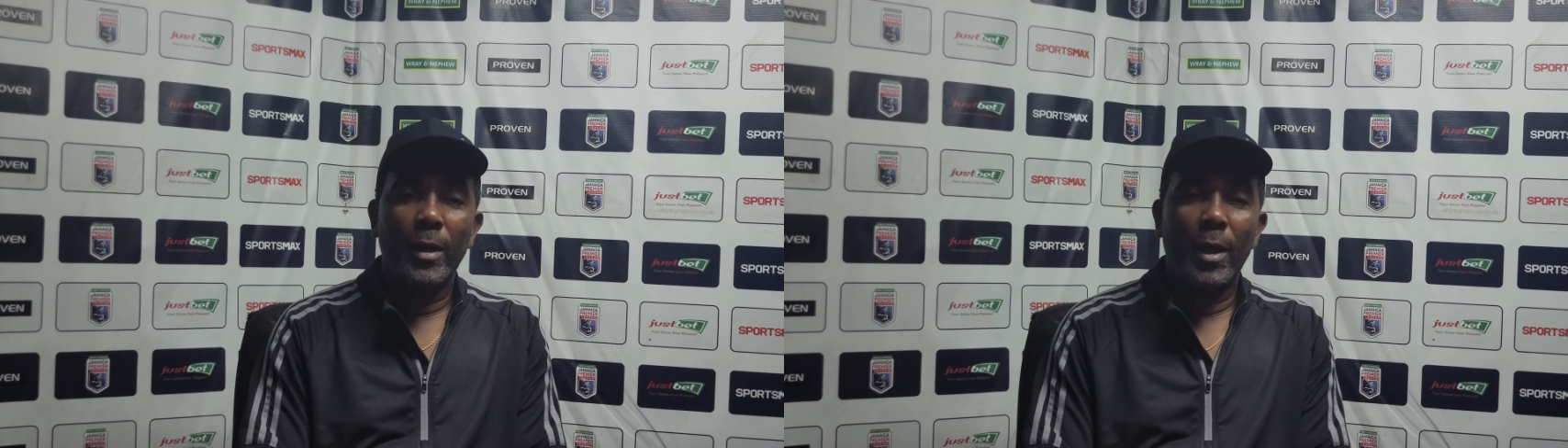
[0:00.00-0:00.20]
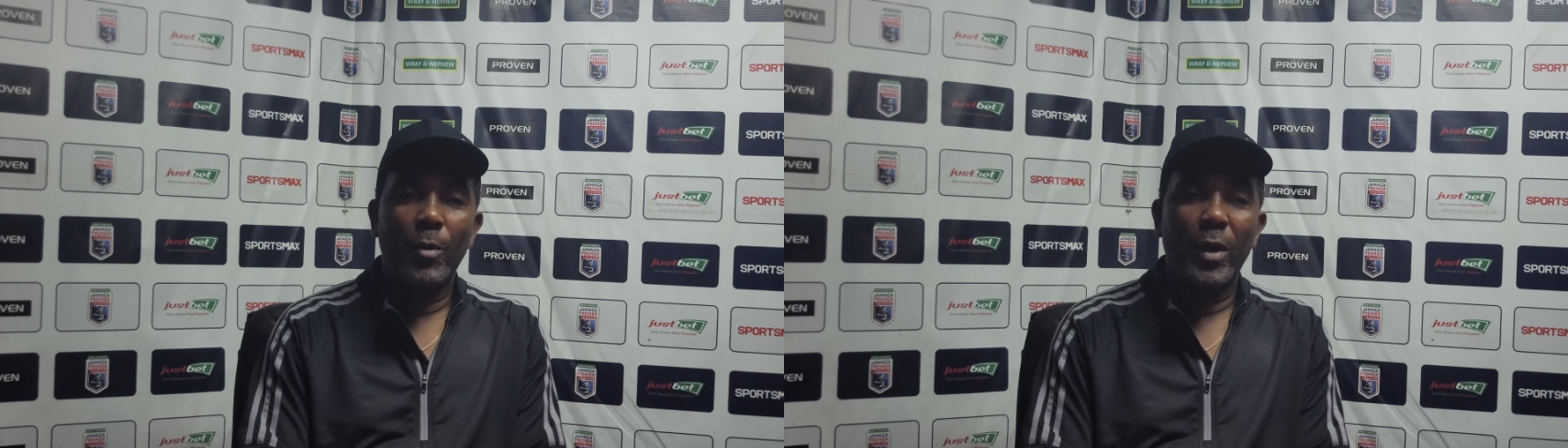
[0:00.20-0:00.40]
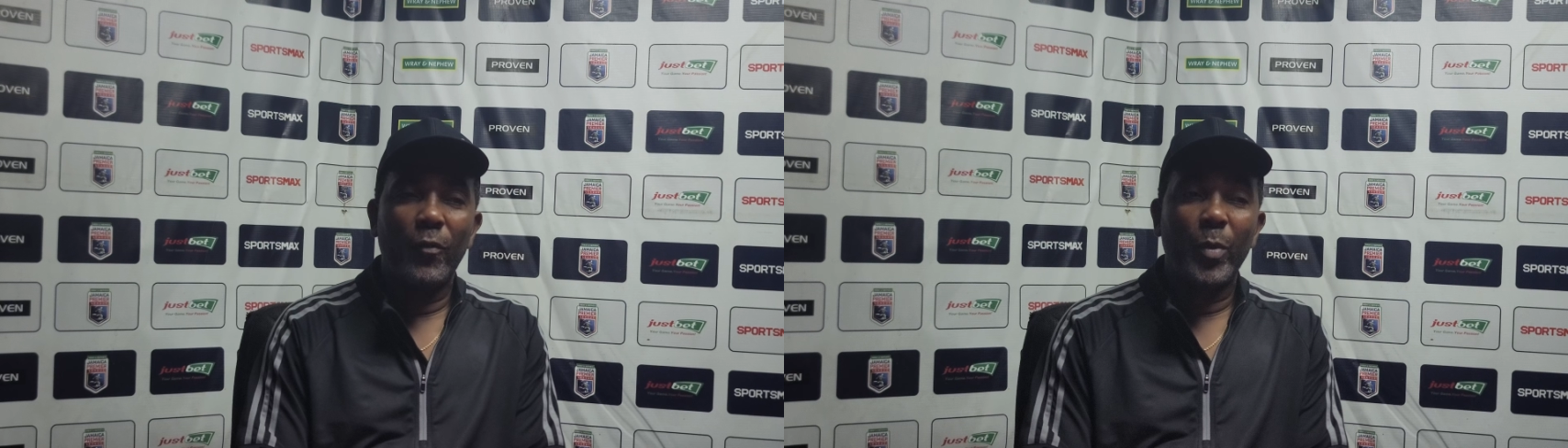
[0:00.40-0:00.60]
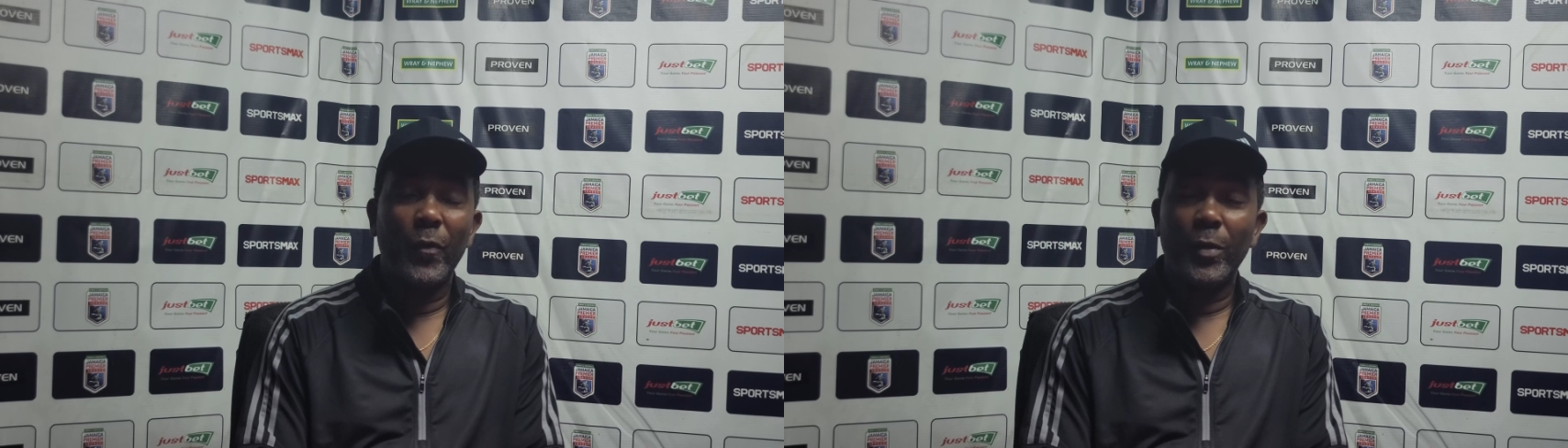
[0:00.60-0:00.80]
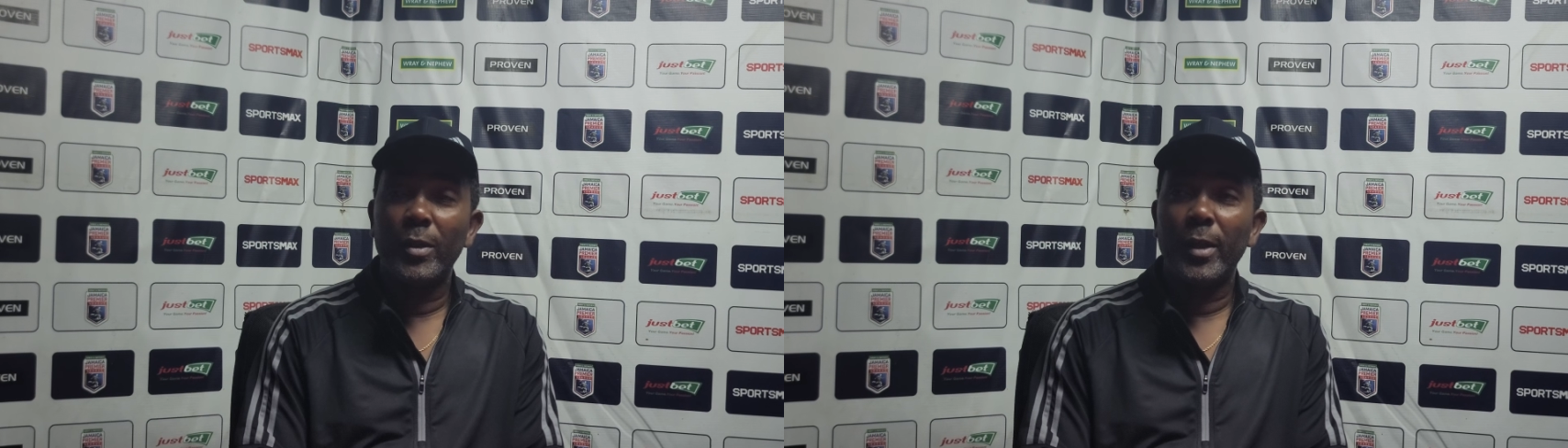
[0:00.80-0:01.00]
I would have
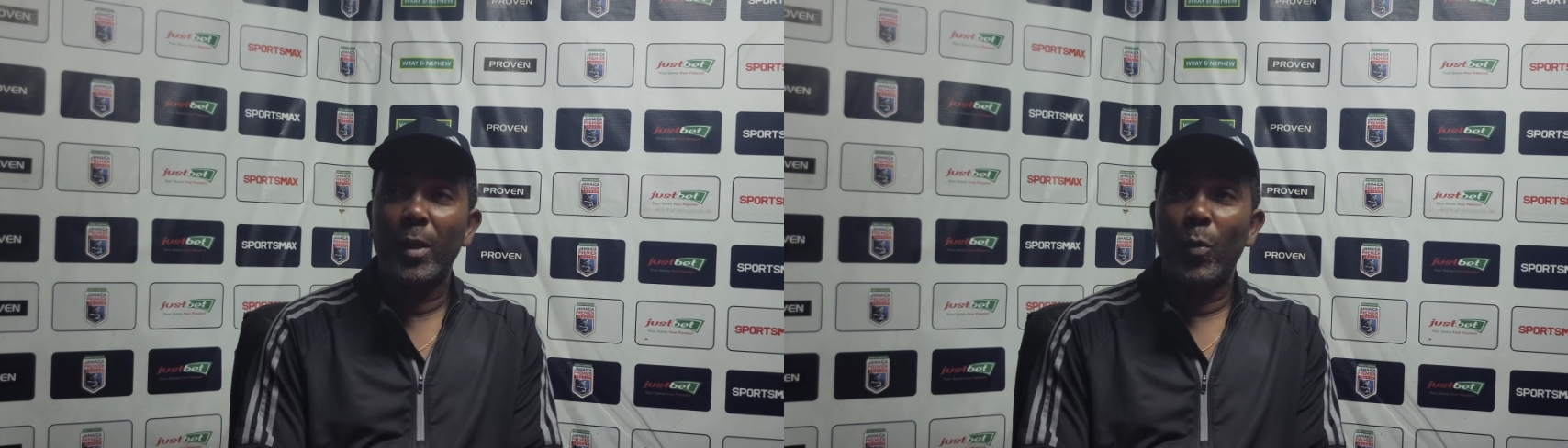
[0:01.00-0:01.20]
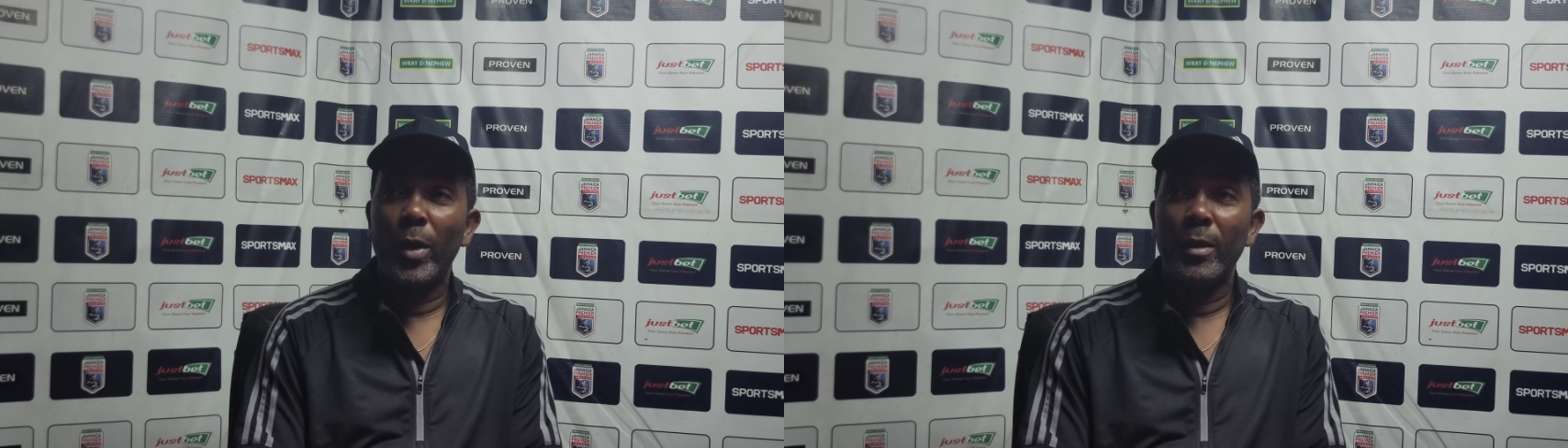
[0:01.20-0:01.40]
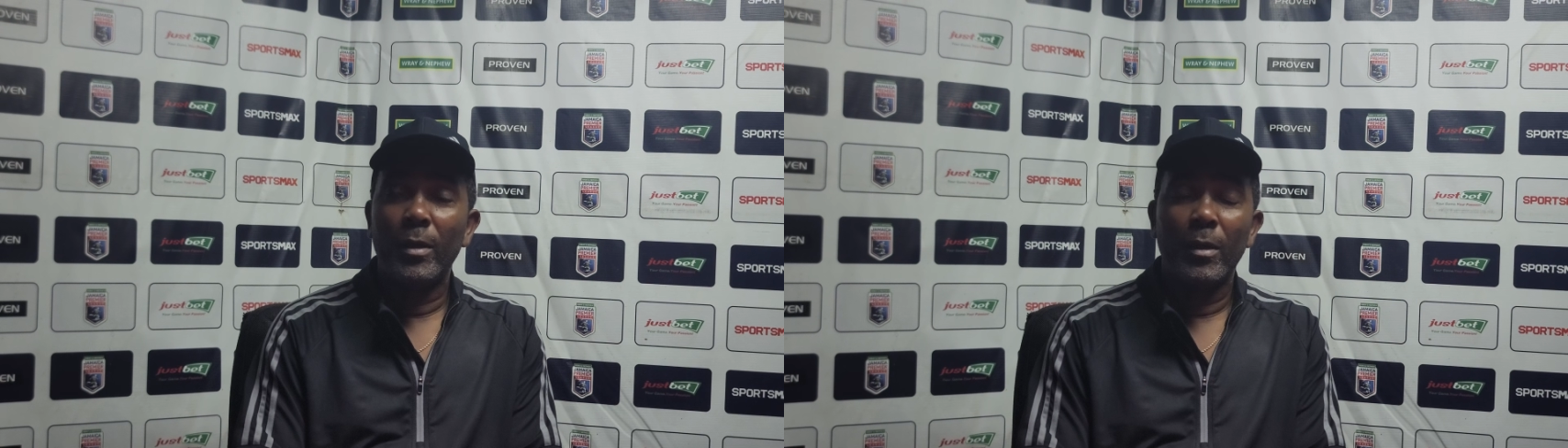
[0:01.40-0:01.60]
preferred to take a win.